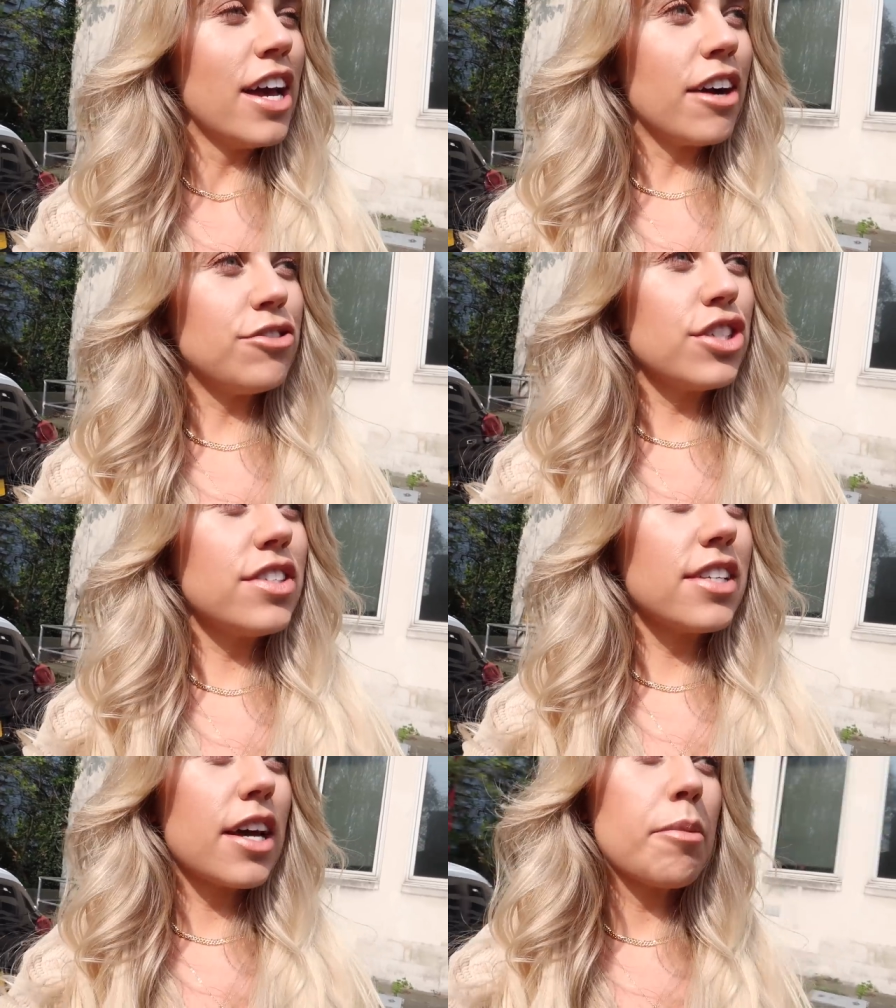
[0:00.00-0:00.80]
I've
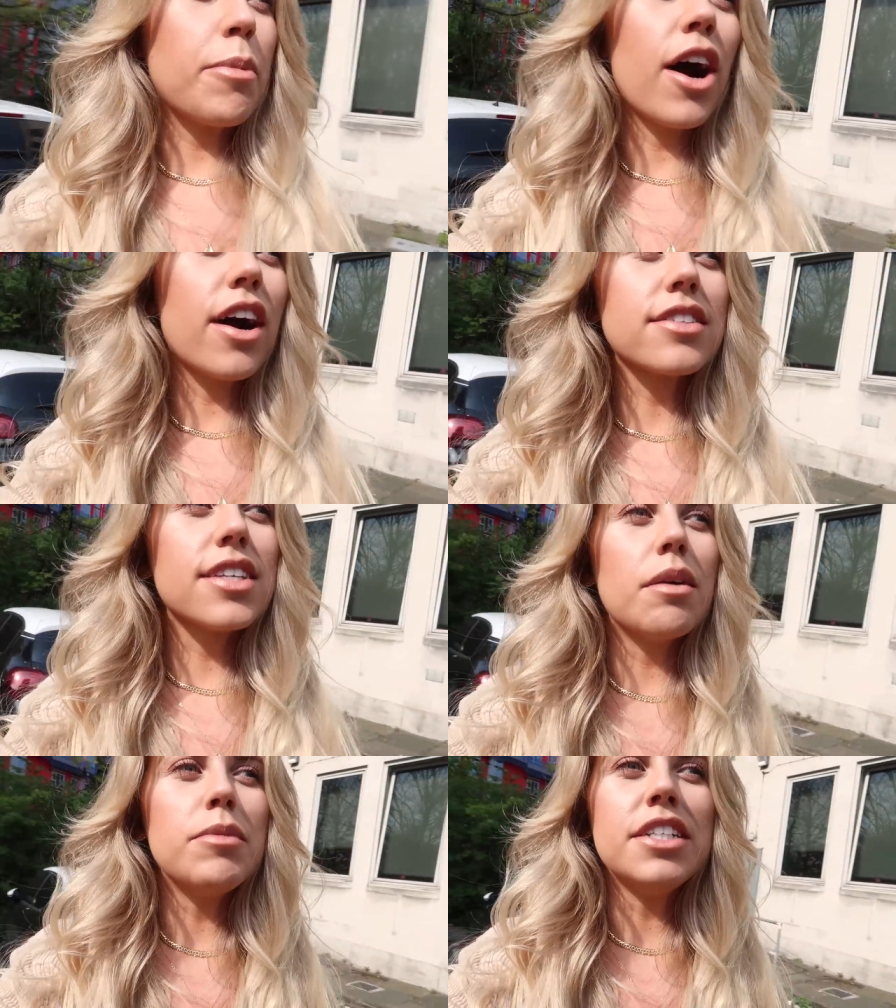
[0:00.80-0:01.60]
just uh, parked
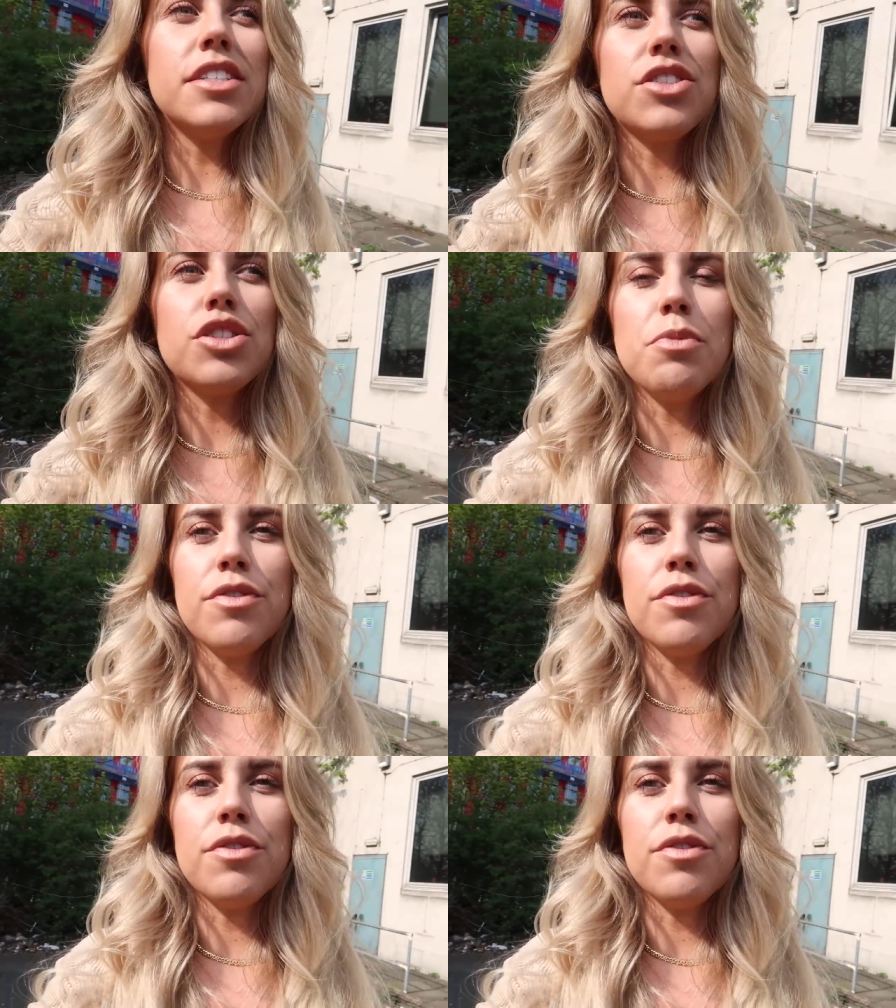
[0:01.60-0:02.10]
up, Lydia's just